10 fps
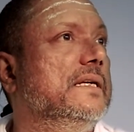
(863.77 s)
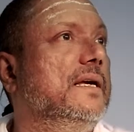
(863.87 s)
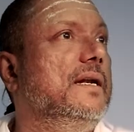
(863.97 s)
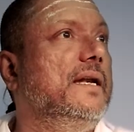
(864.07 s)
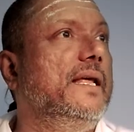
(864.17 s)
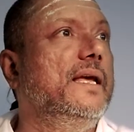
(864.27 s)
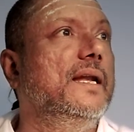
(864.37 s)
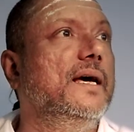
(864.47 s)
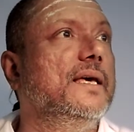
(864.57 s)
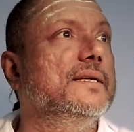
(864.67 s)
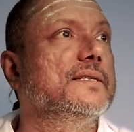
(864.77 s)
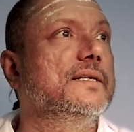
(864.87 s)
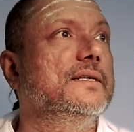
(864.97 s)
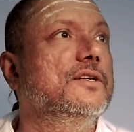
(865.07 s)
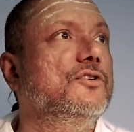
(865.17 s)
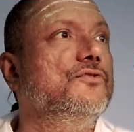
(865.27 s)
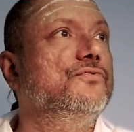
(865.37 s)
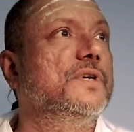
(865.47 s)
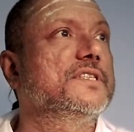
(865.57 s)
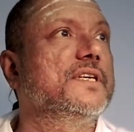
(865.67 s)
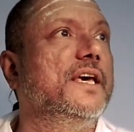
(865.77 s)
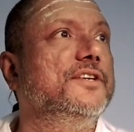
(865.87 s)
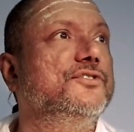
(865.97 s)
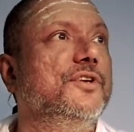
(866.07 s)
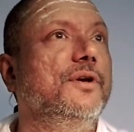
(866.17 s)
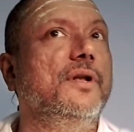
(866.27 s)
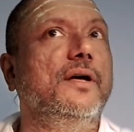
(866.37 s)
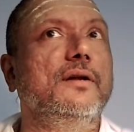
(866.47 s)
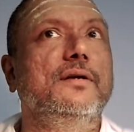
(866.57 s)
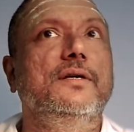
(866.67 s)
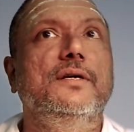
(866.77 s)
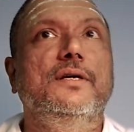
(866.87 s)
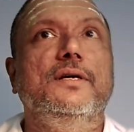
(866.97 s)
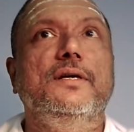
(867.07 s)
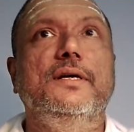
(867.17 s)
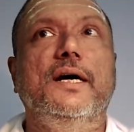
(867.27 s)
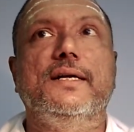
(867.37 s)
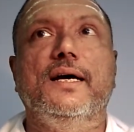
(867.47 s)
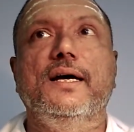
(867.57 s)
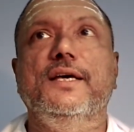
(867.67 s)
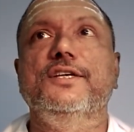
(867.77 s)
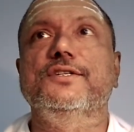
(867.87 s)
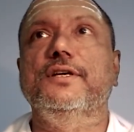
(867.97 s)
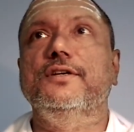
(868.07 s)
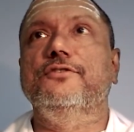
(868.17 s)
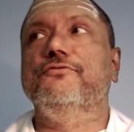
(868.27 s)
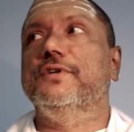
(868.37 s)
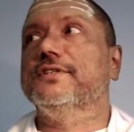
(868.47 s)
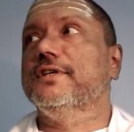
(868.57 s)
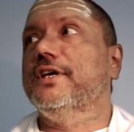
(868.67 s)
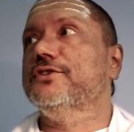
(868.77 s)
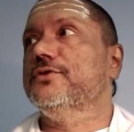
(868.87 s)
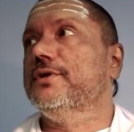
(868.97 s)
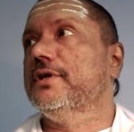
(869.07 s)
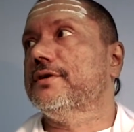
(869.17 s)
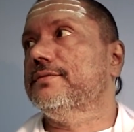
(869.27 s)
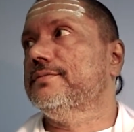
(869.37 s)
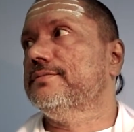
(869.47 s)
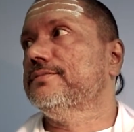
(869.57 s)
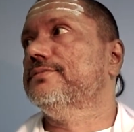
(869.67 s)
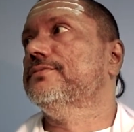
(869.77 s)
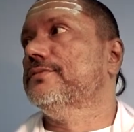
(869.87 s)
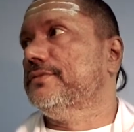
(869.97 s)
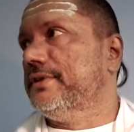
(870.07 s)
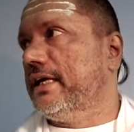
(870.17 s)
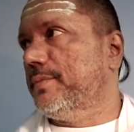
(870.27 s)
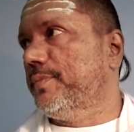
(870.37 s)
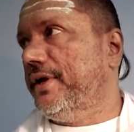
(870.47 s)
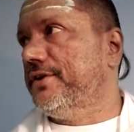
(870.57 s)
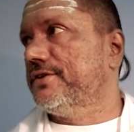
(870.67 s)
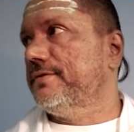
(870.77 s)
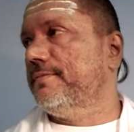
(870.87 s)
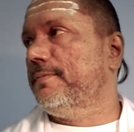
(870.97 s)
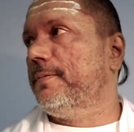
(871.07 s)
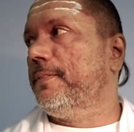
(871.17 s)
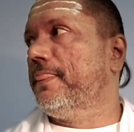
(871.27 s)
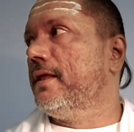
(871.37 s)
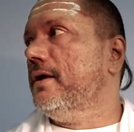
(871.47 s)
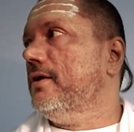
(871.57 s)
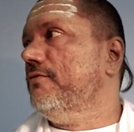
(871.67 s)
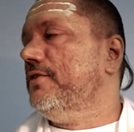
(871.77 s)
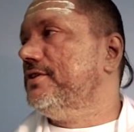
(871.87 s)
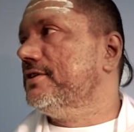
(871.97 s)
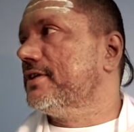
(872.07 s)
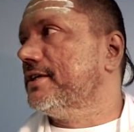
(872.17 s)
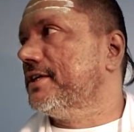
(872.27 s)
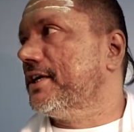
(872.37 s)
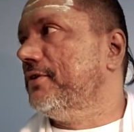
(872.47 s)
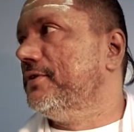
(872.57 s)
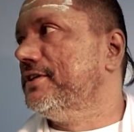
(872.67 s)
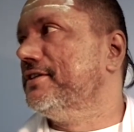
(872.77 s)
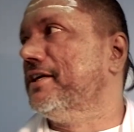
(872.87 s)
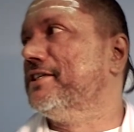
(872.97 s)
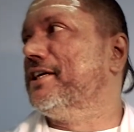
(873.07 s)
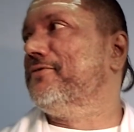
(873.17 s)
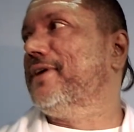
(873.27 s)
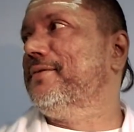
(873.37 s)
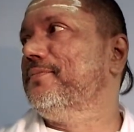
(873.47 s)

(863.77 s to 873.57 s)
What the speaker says: Neela is a first case singular. Ghataha is a first case singular. That means which is adjective, which is adjectified.